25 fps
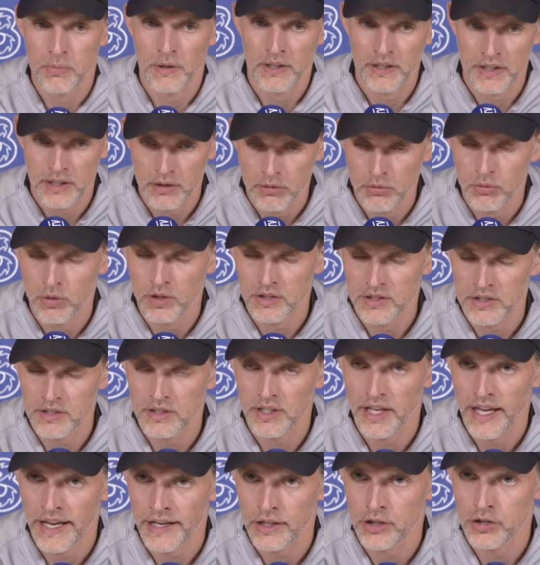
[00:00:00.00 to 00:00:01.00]
but he was
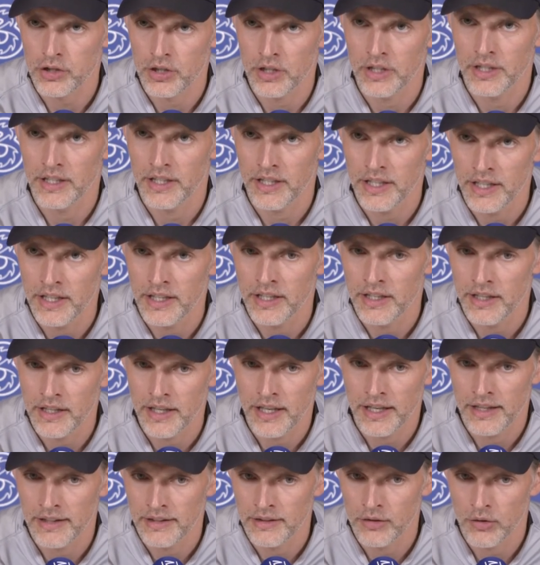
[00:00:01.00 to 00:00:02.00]
actually in
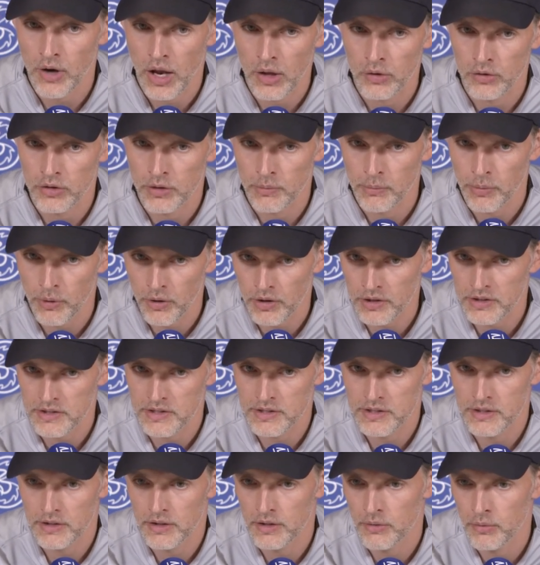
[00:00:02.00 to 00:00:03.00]
and around the
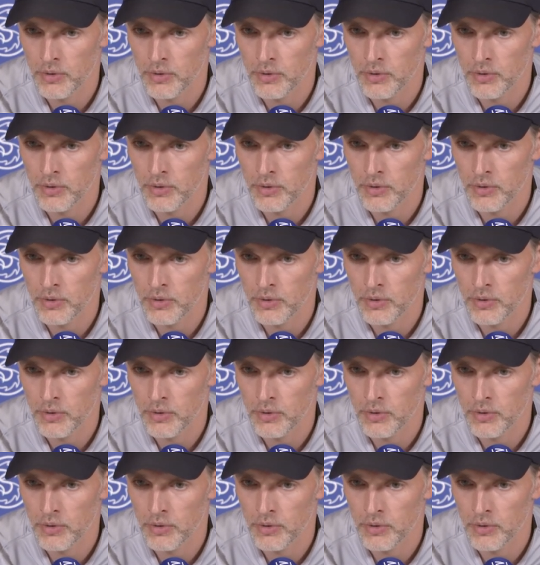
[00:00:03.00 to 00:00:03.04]
box